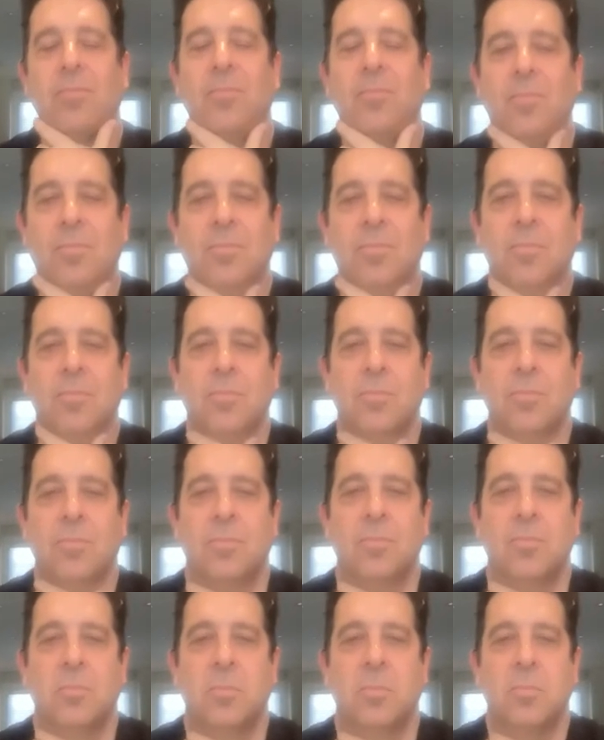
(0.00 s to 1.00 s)

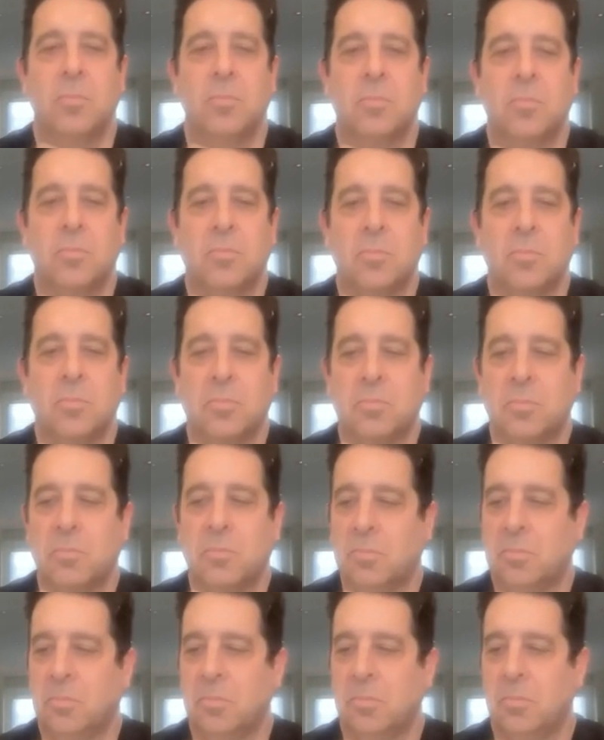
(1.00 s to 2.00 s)

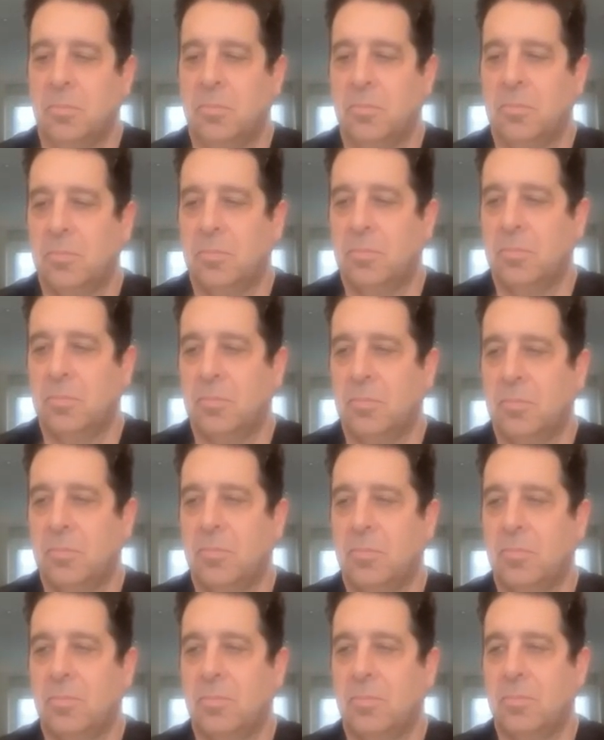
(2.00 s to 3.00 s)

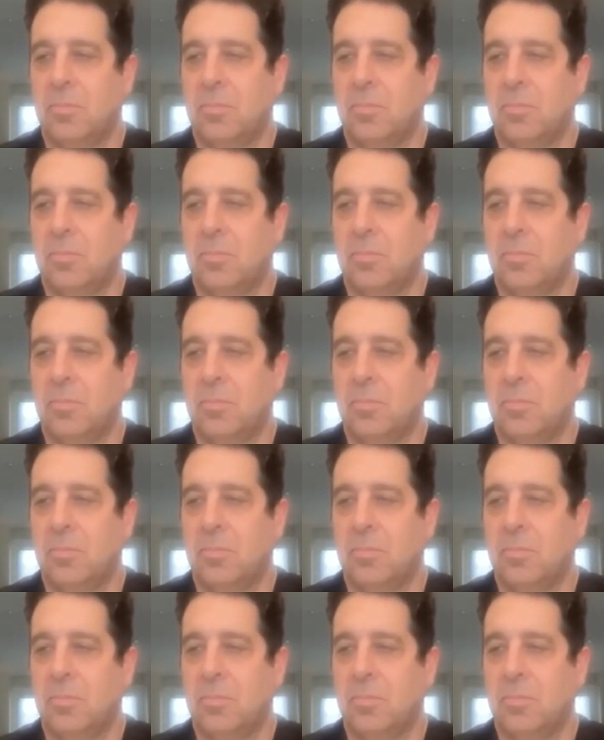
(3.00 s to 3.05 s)
(silent)